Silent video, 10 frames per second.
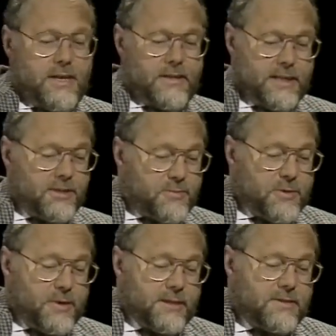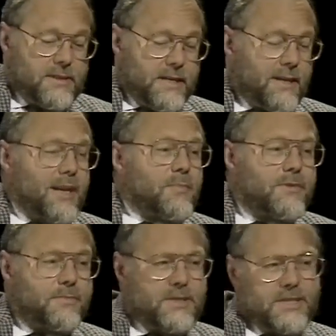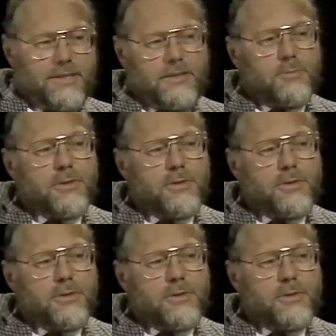that has to be present in a clump of material